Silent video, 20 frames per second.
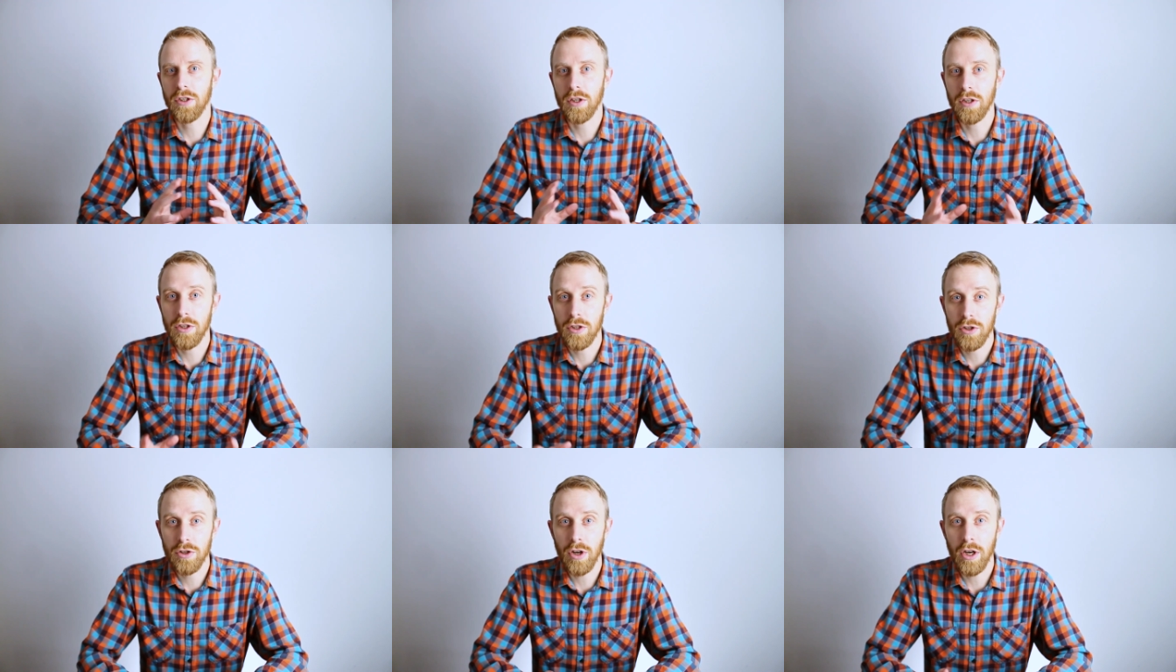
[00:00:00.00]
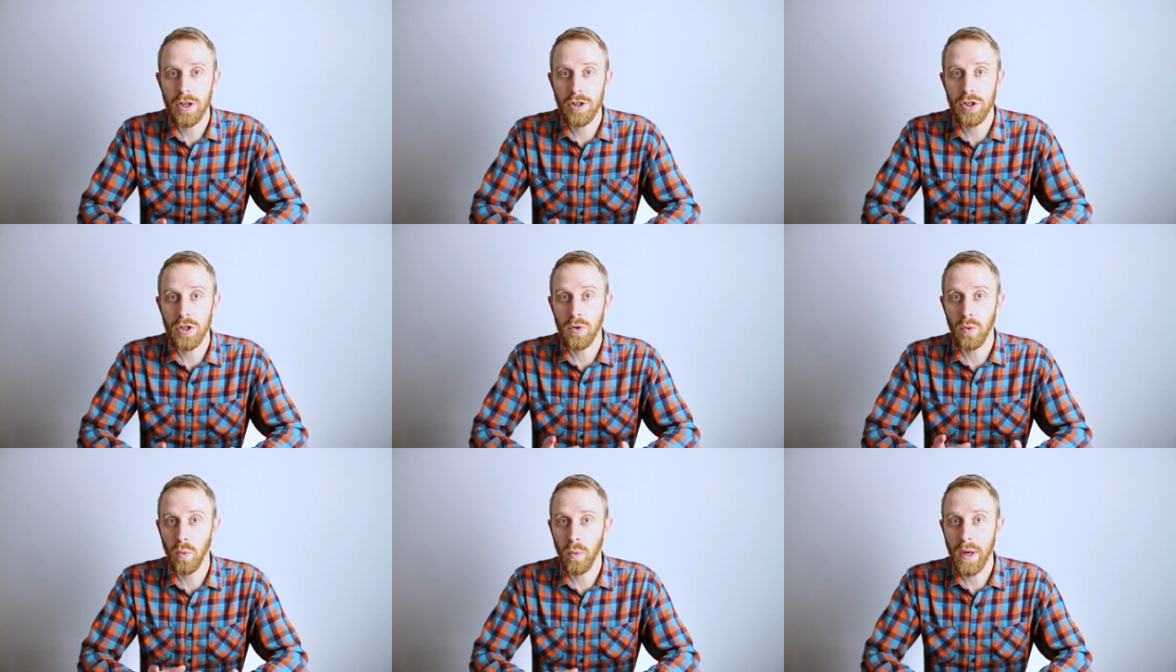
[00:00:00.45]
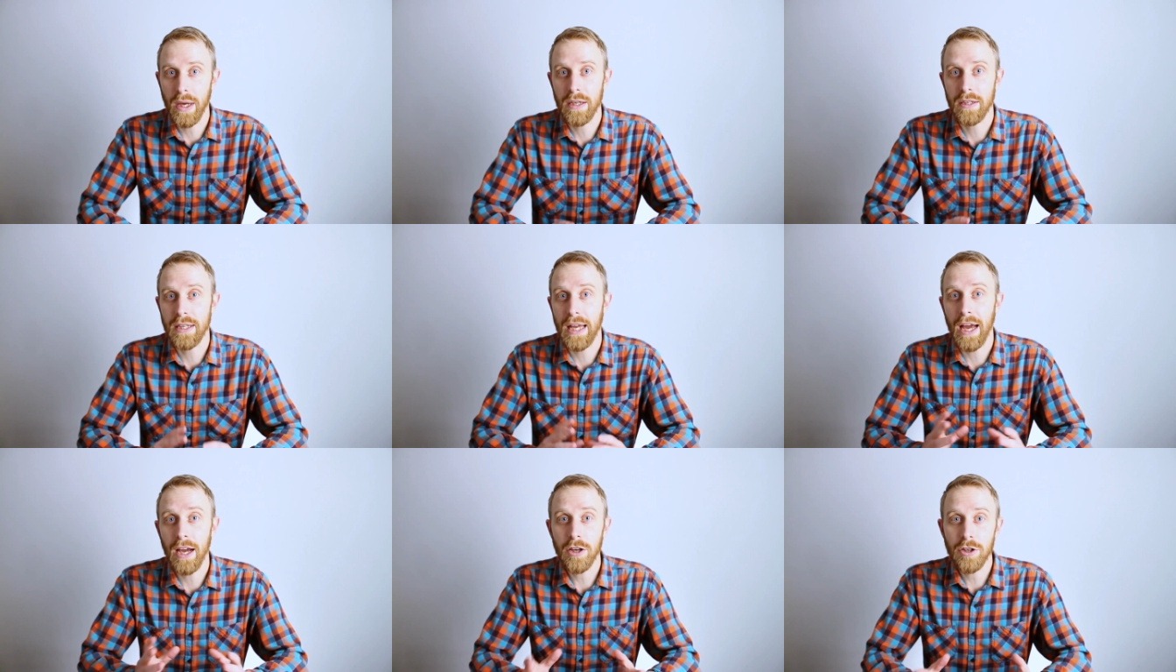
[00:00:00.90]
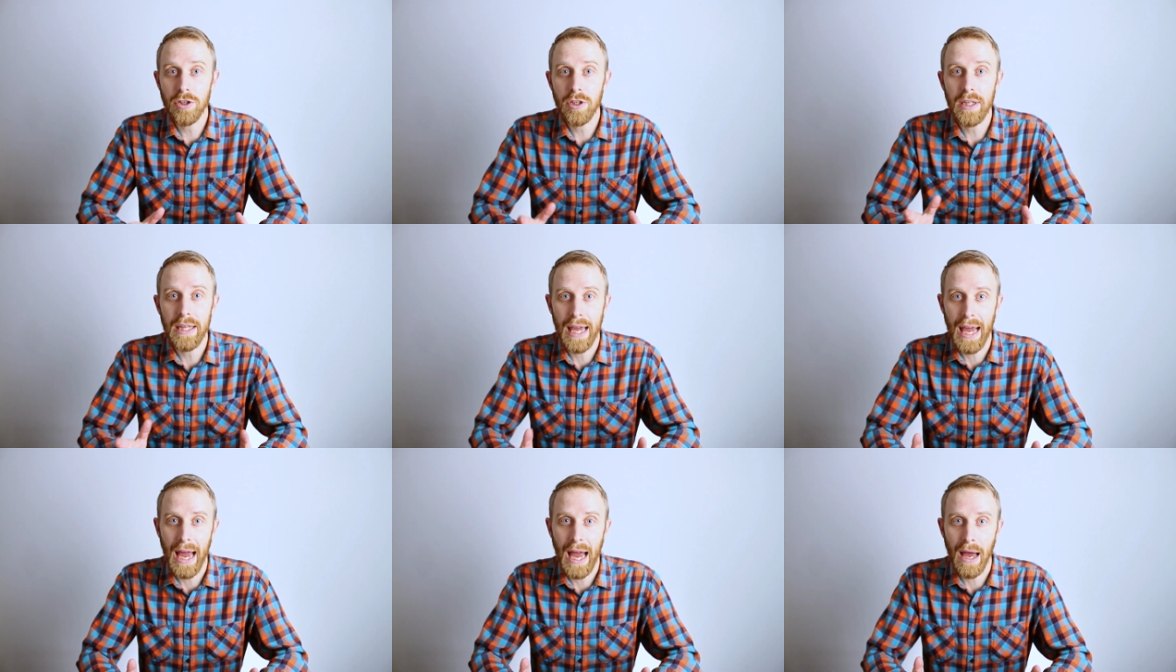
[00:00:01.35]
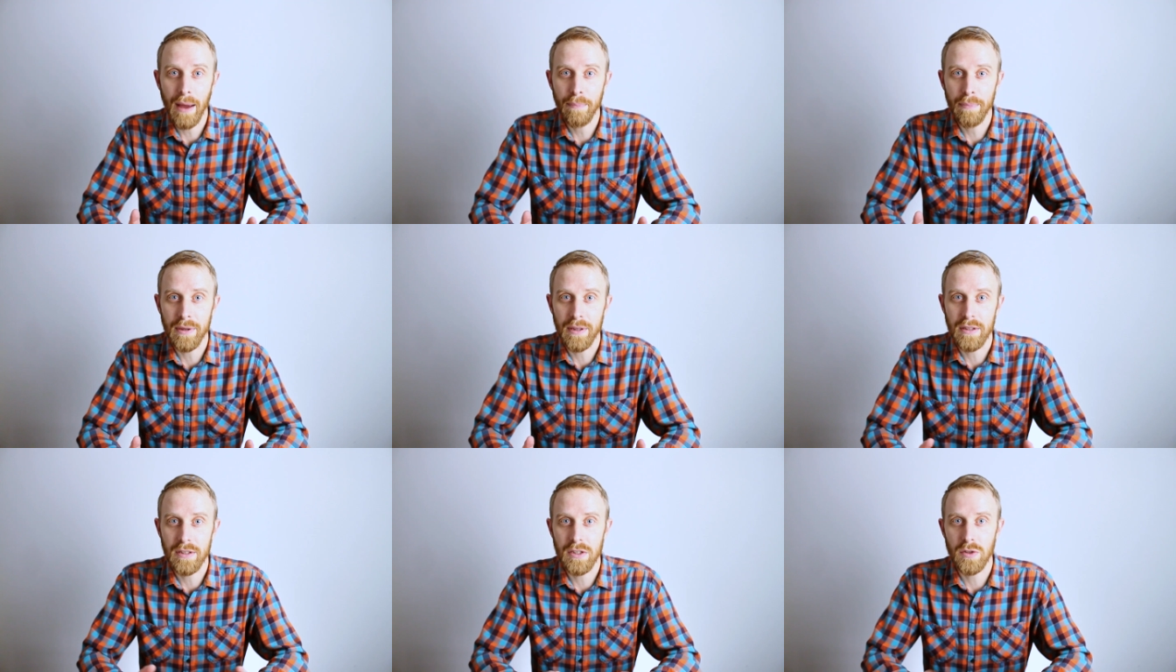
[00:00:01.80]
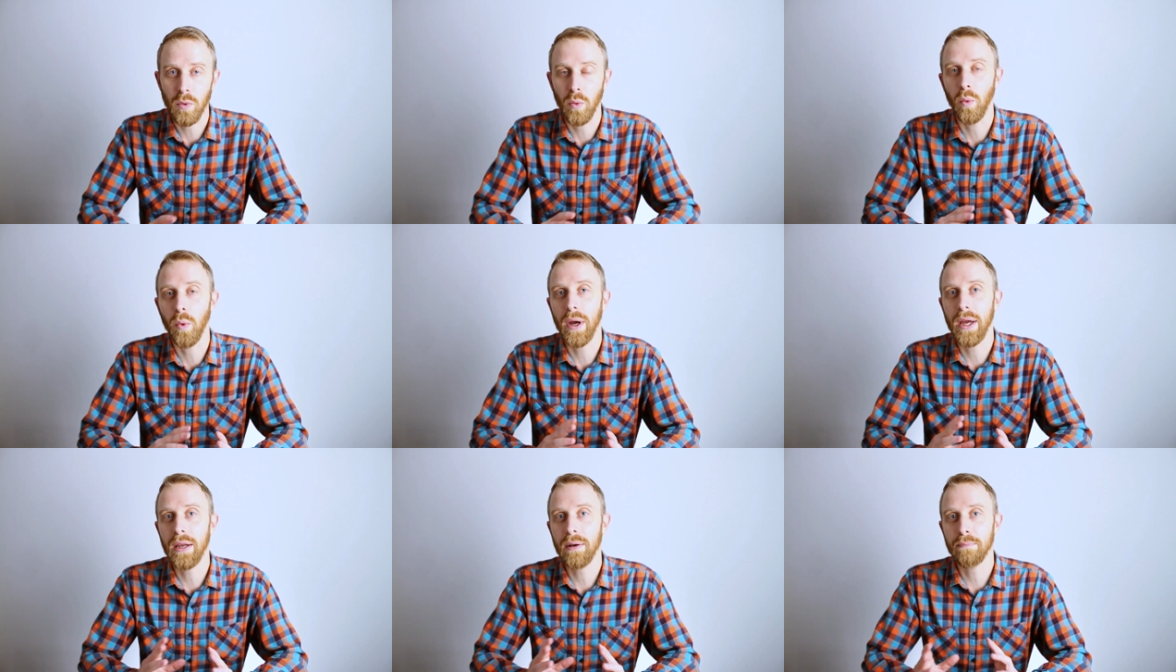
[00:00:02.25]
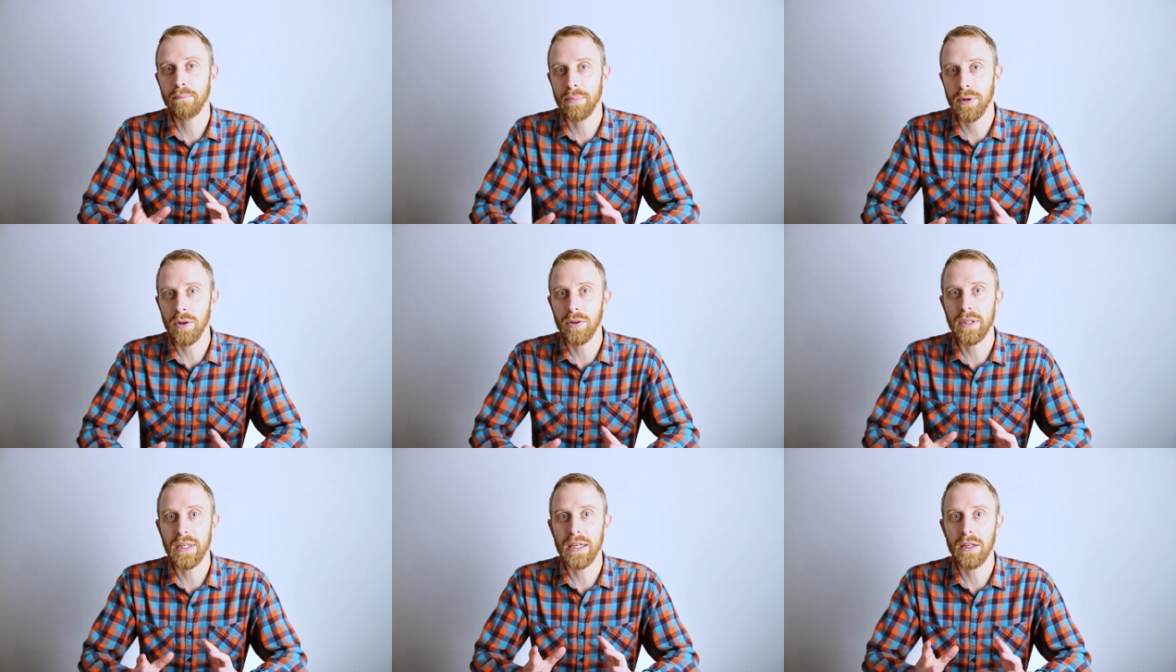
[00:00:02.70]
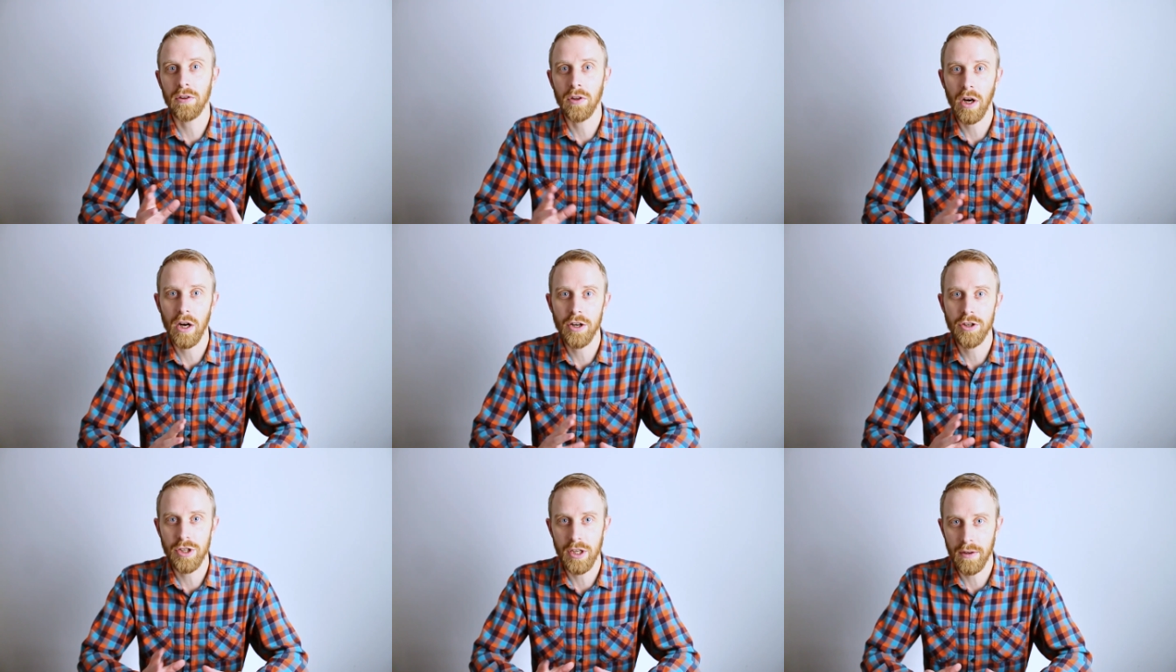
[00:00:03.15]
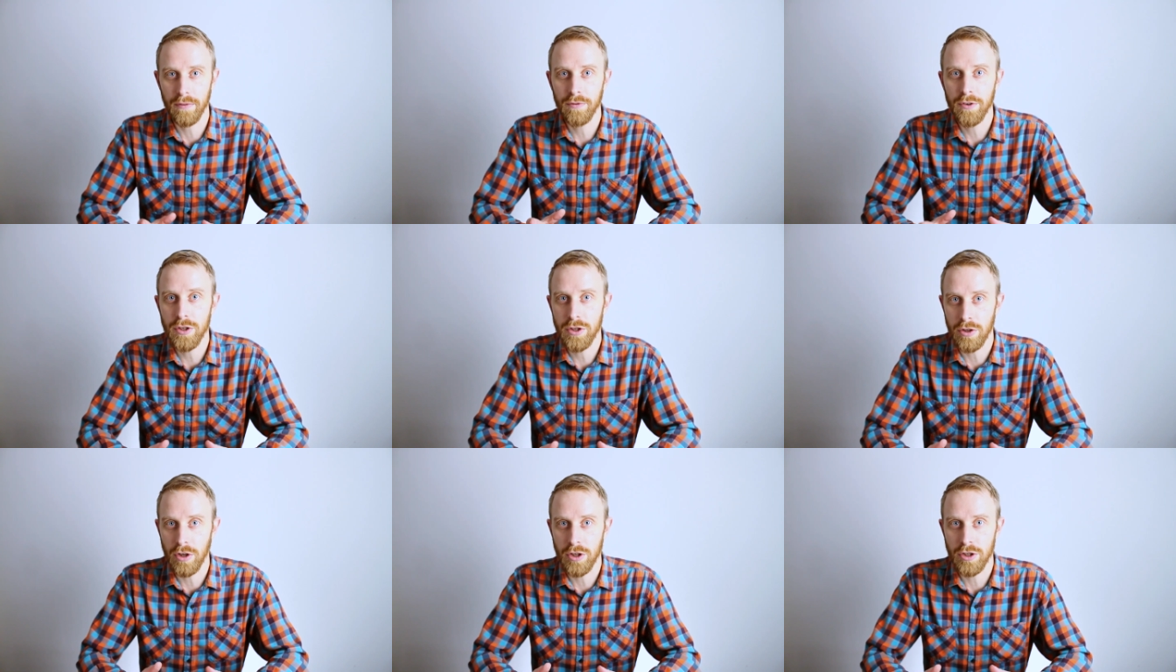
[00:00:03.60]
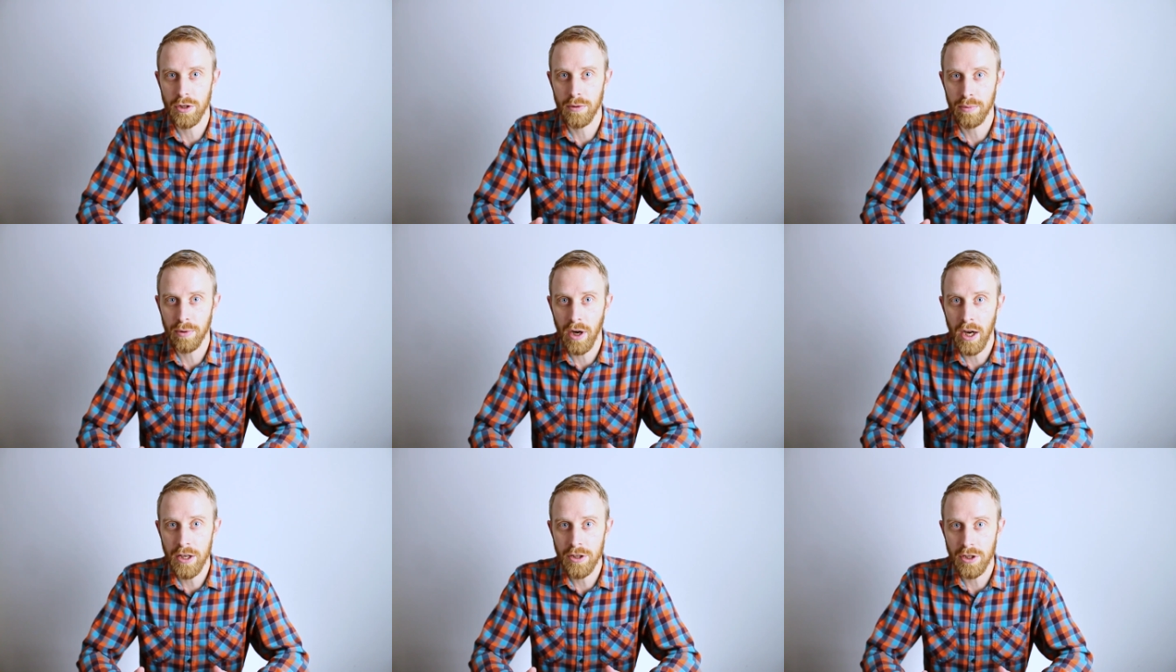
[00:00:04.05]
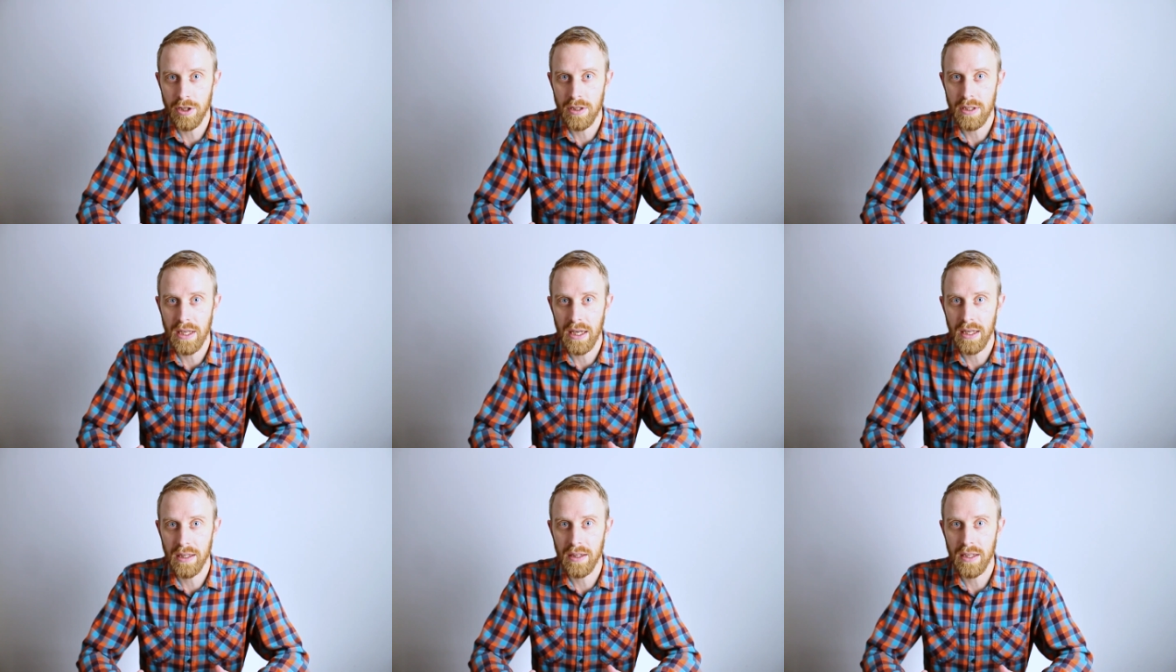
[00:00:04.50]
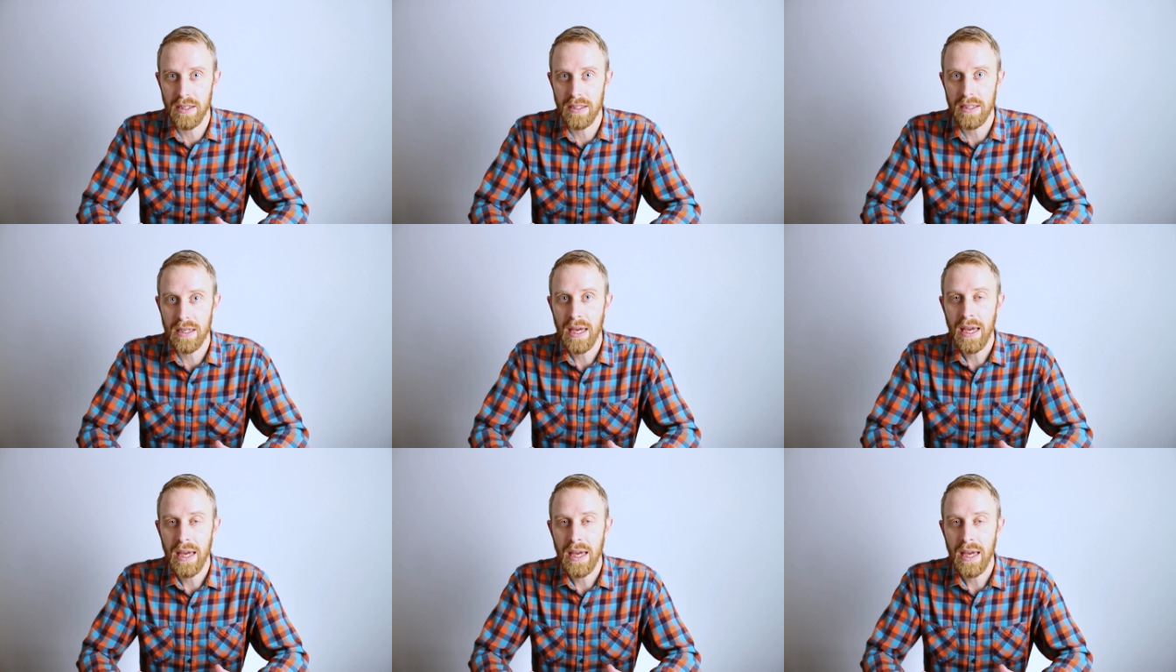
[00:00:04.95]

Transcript: construction waste actually happens when building large infrastructure projects like this,